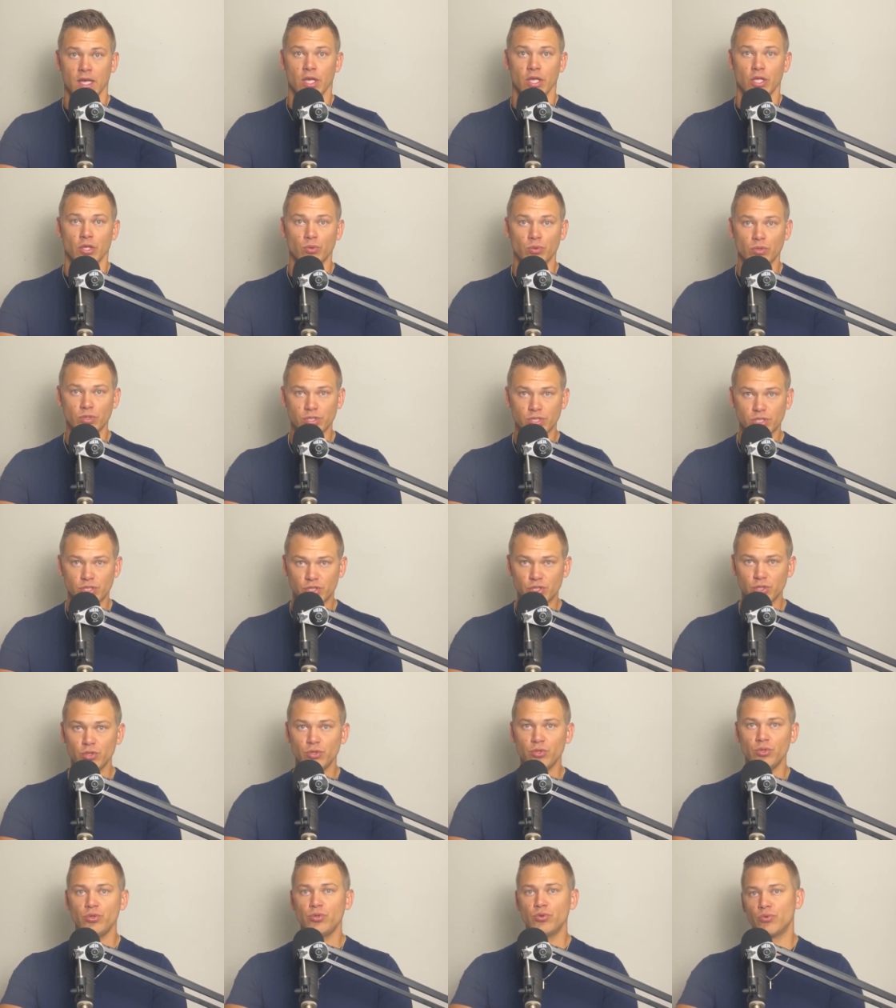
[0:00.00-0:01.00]
you will
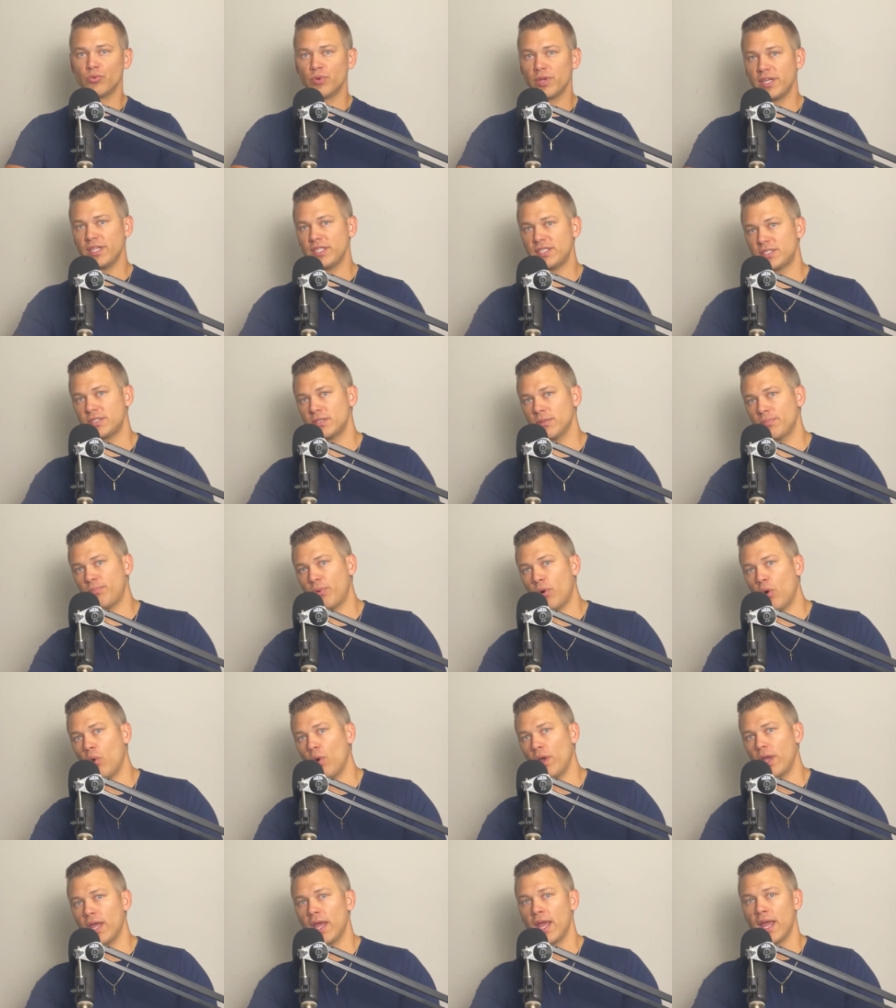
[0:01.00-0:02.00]
soon reach the
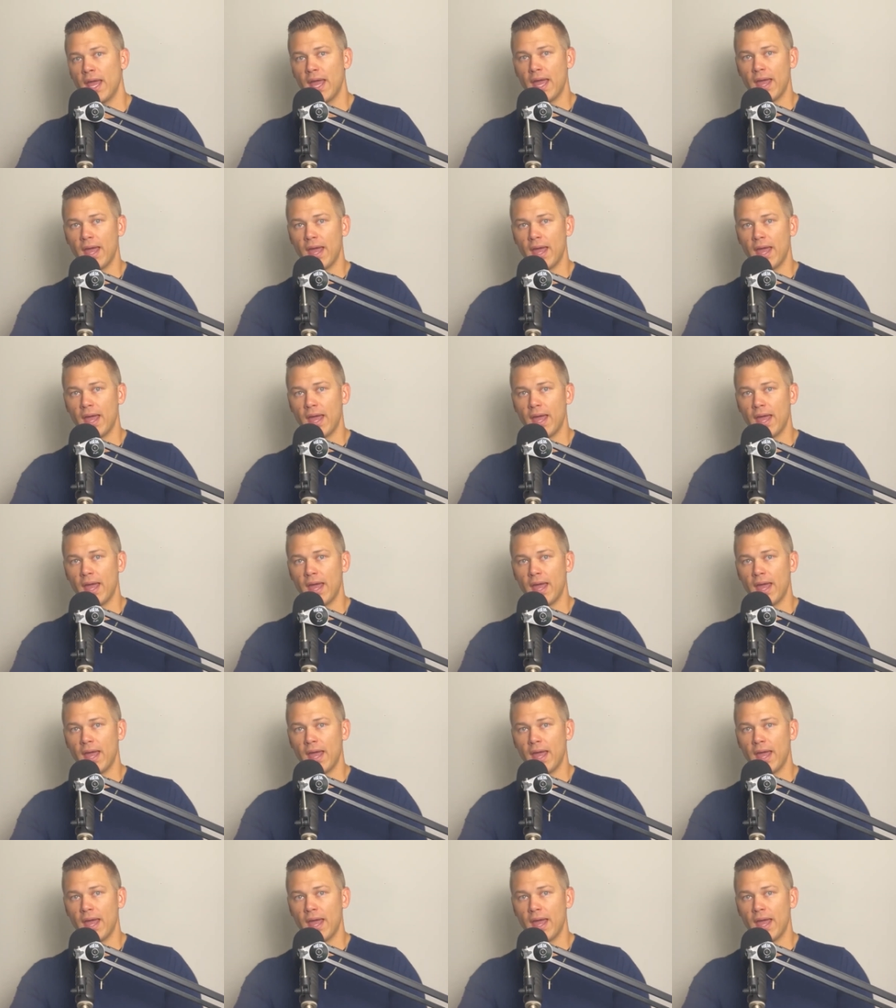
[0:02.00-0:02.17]
point